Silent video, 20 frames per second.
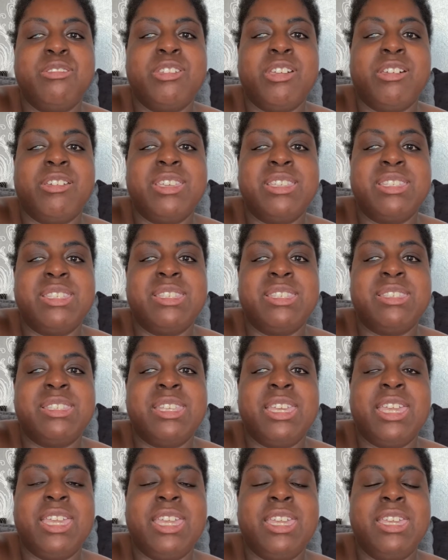guys to
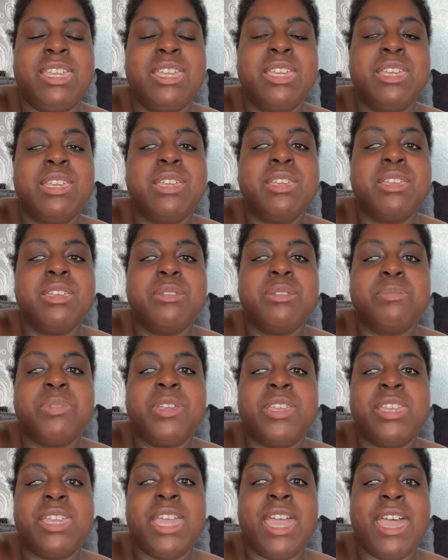see.
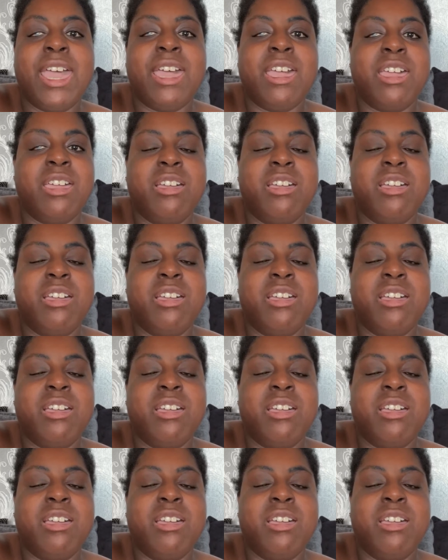But yeah,